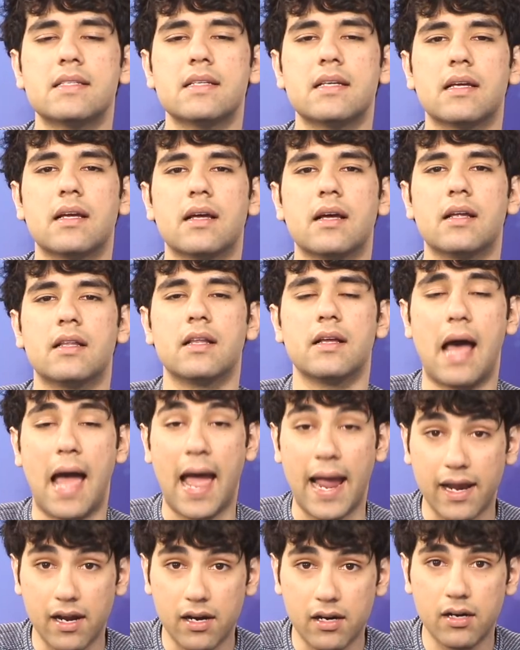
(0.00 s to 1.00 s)
the
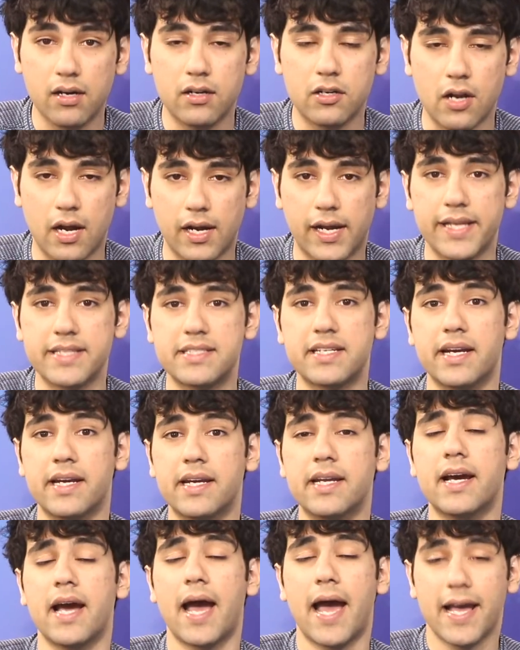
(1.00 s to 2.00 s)
anger against India
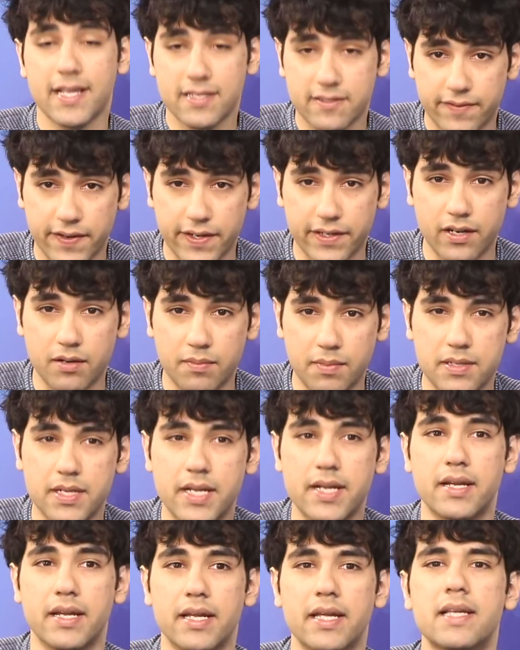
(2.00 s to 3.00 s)
has faded, but there
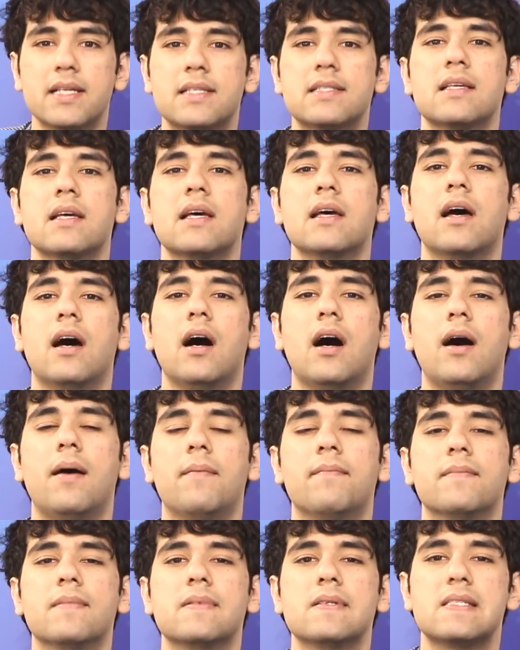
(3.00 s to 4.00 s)
is
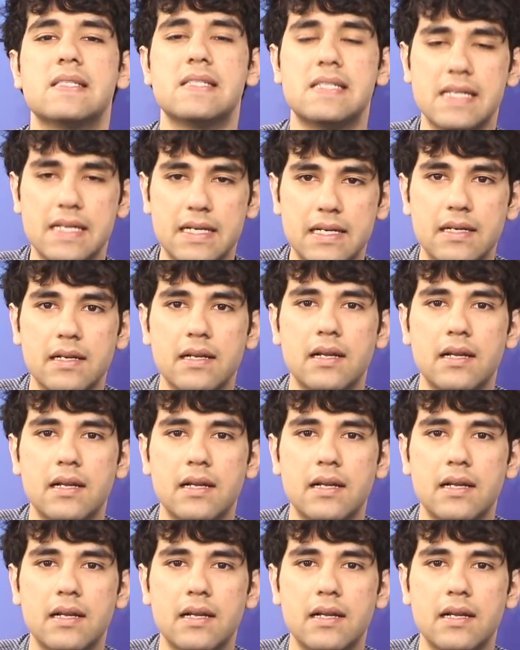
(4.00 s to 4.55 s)
still